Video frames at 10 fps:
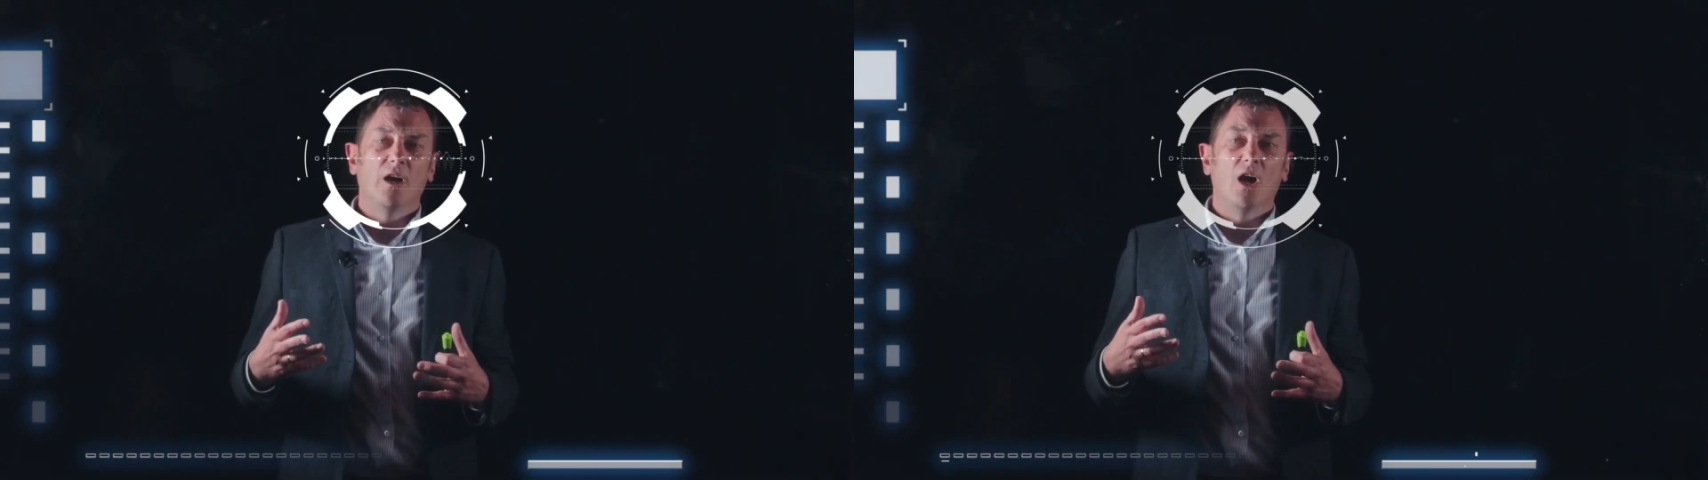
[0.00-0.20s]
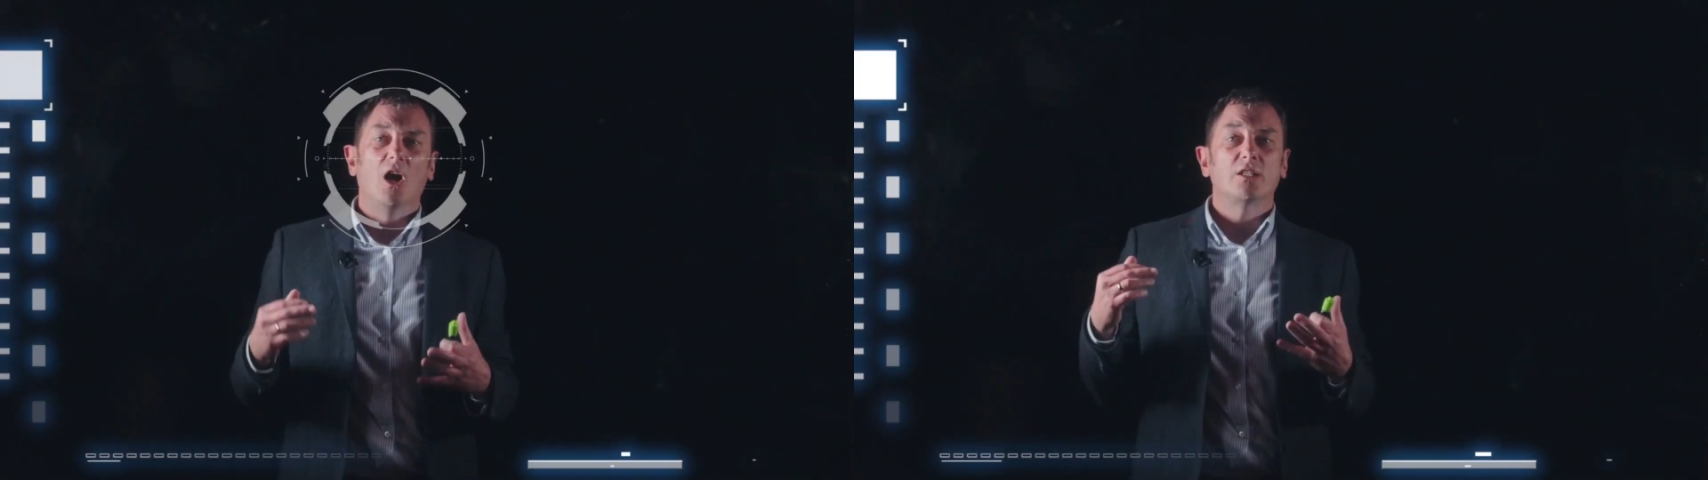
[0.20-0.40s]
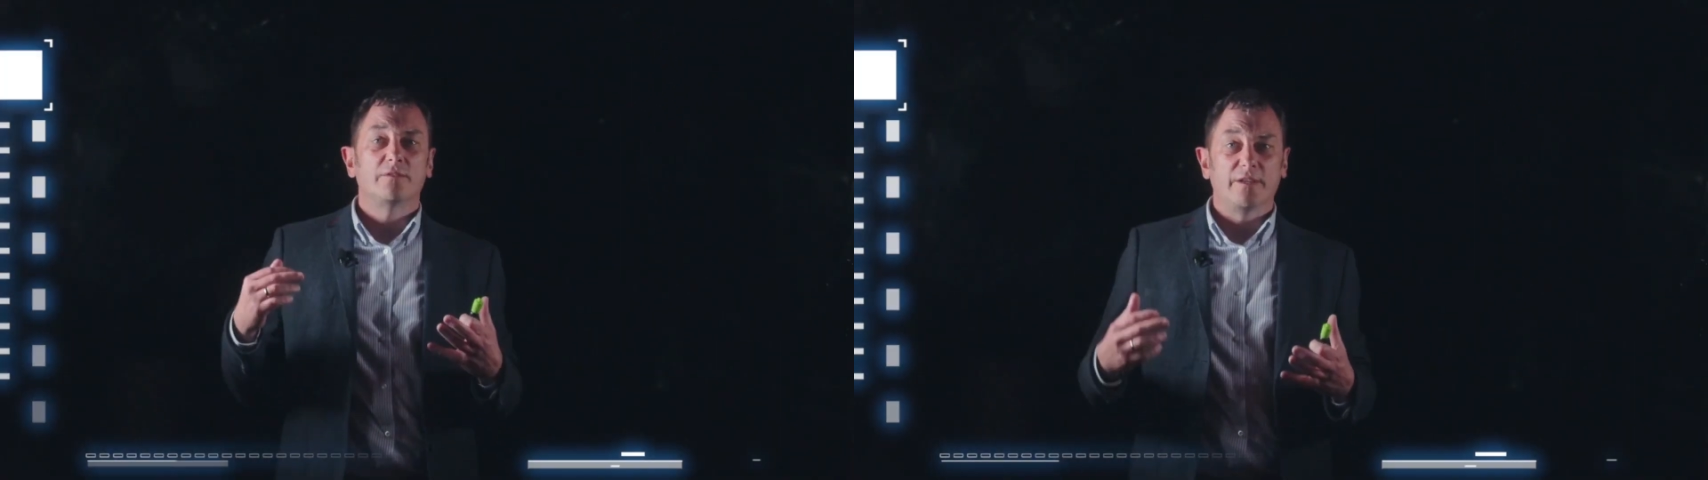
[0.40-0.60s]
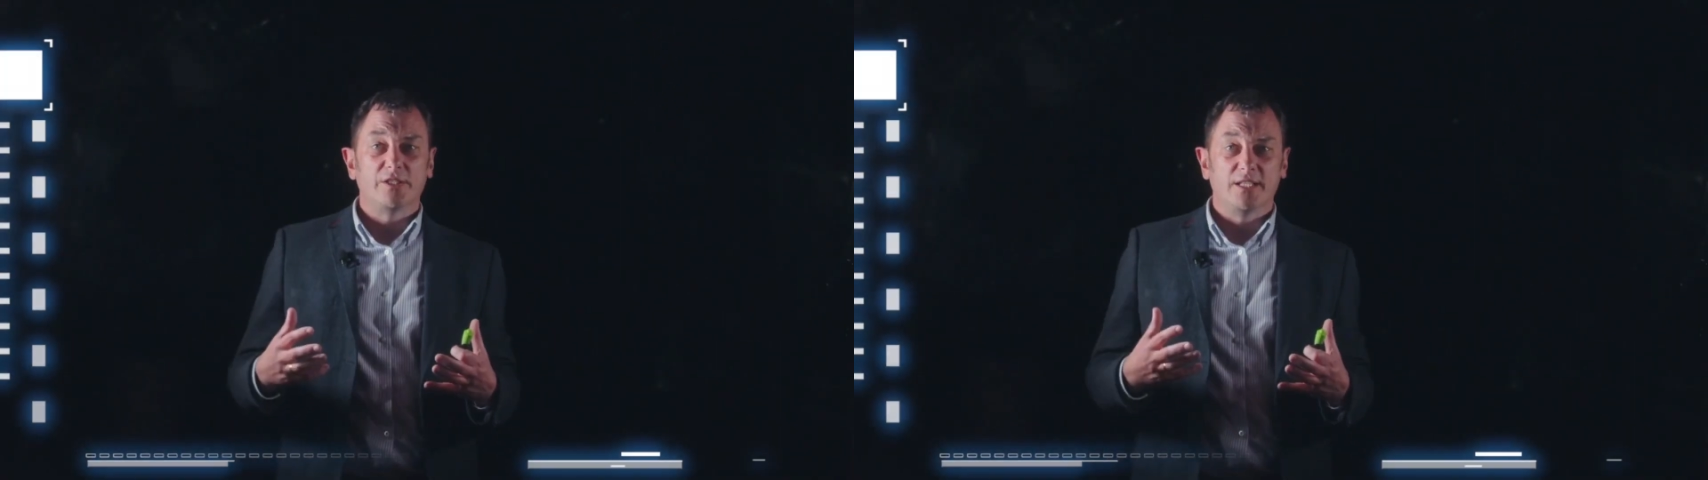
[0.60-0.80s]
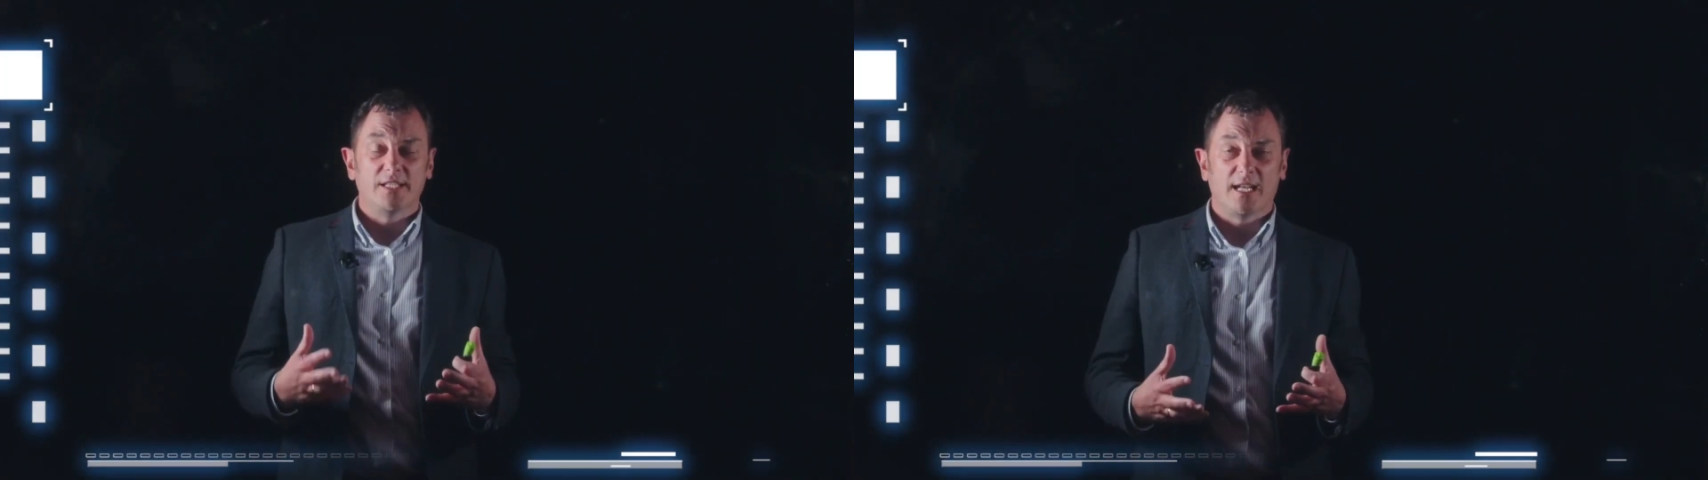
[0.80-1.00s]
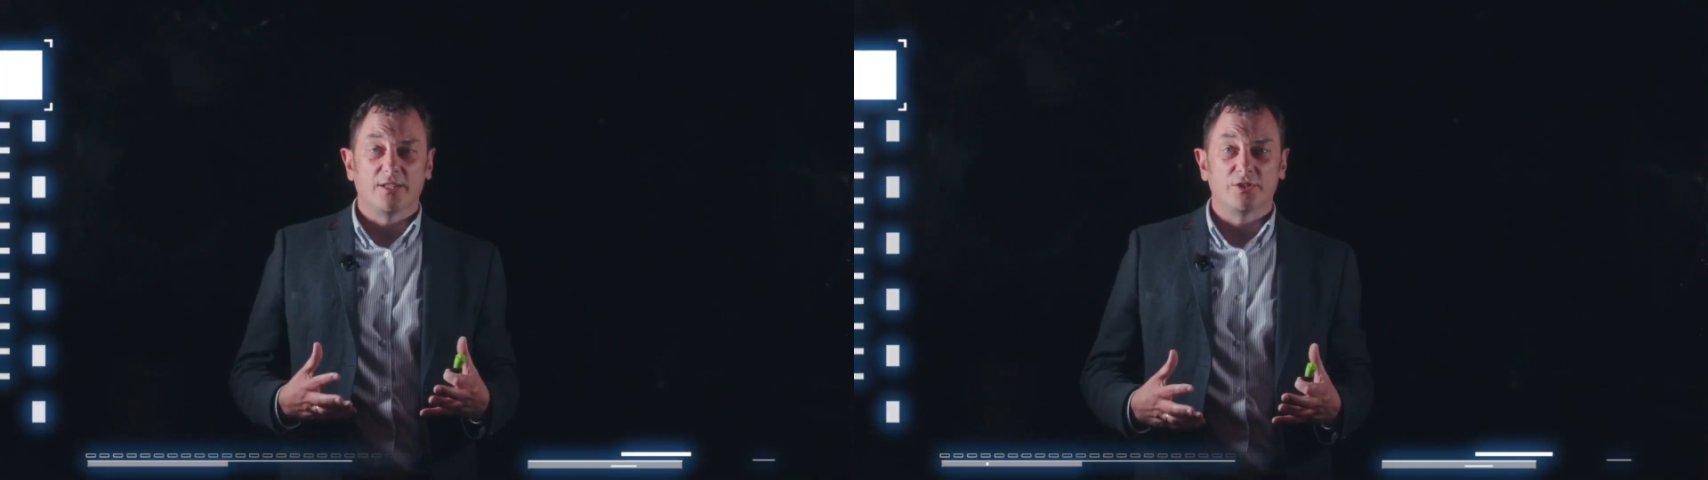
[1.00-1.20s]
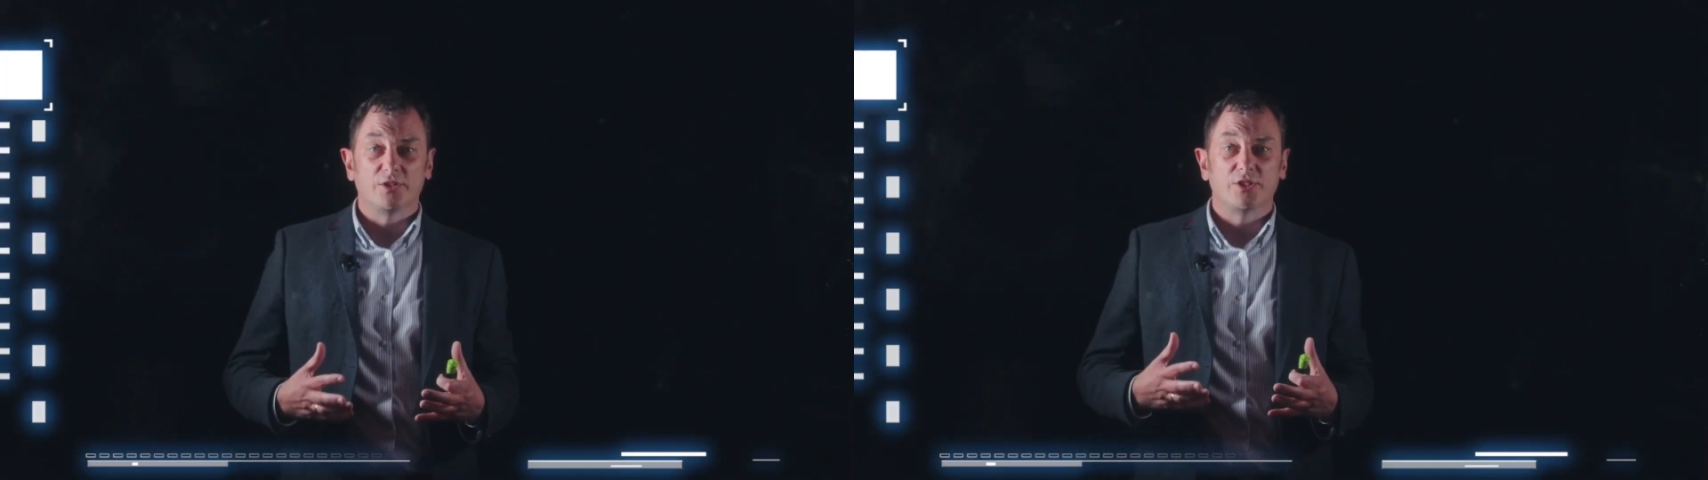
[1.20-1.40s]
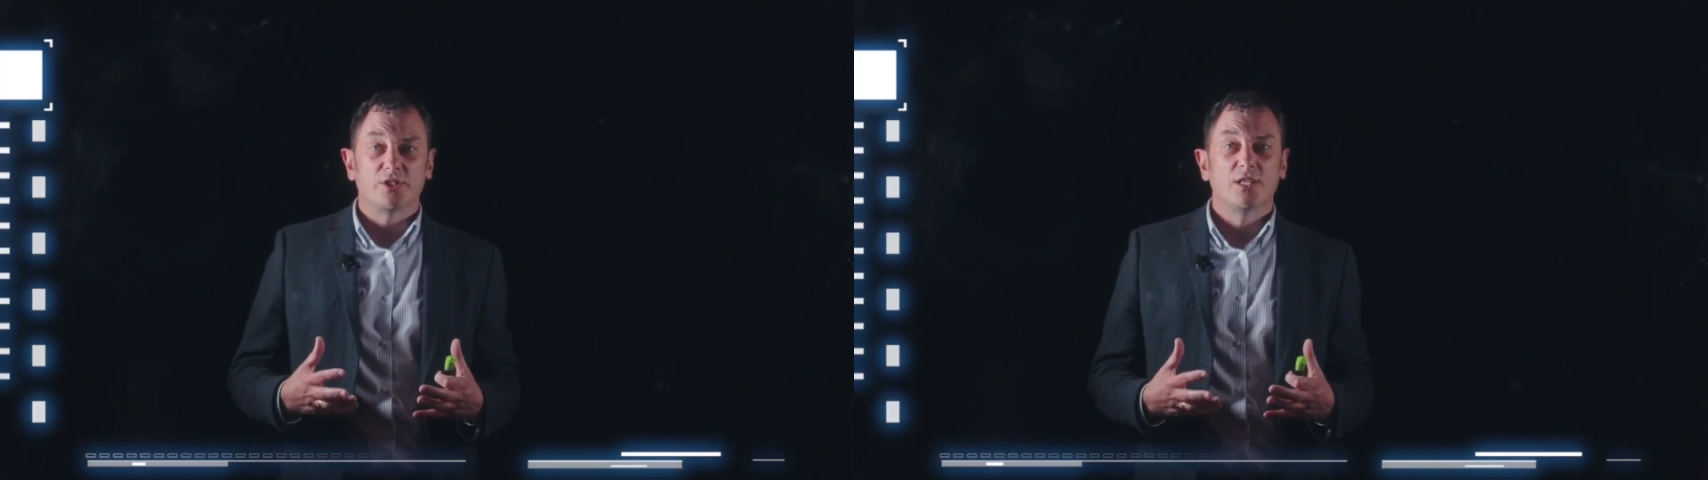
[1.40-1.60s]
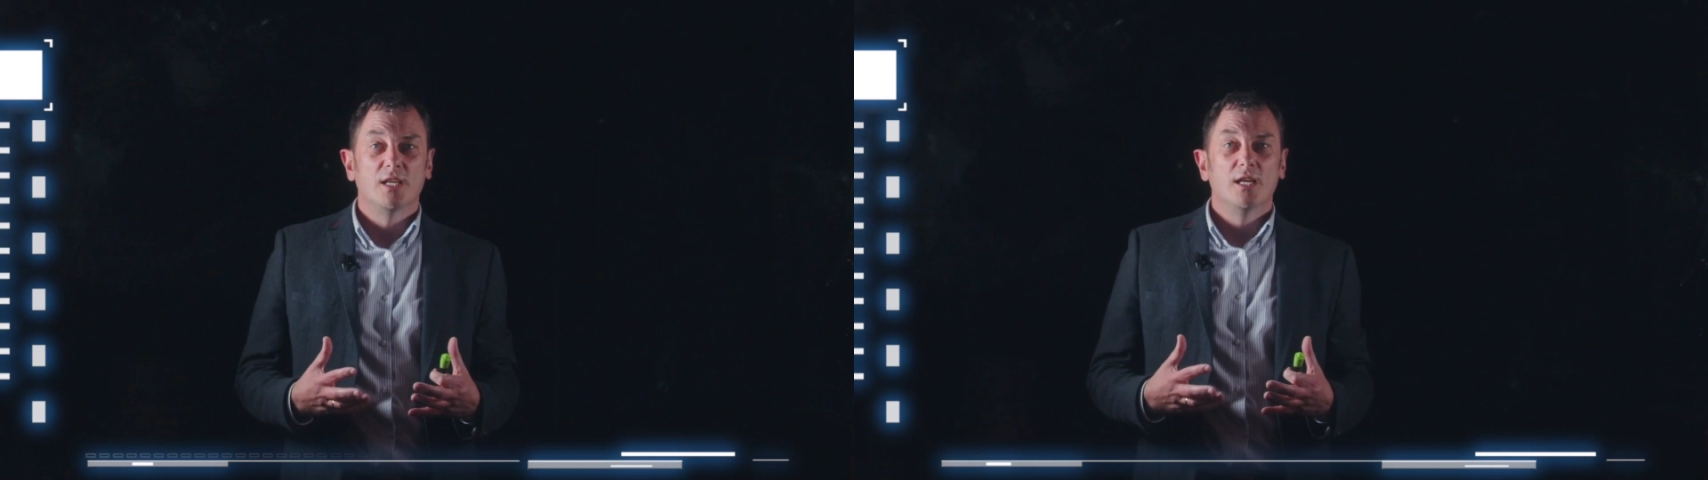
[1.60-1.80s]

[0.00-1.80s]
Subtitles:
artificial intelligence